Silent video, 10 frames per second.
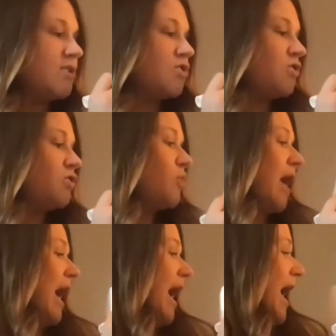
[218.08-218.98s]
to
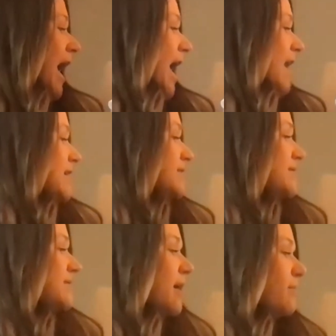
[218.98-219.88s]
add
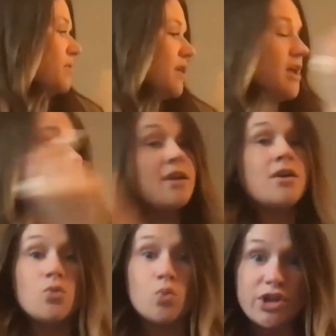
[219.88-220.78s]
something,
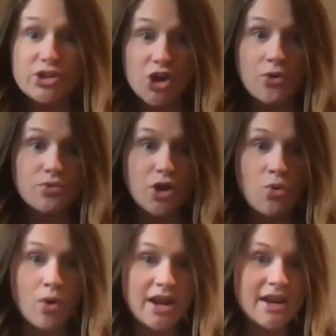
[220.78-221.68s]
we don't know
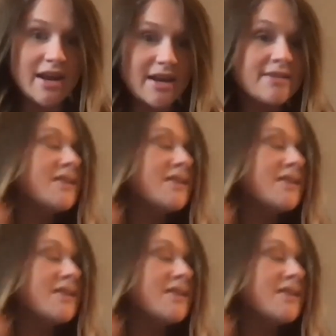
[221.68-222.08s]
what it is,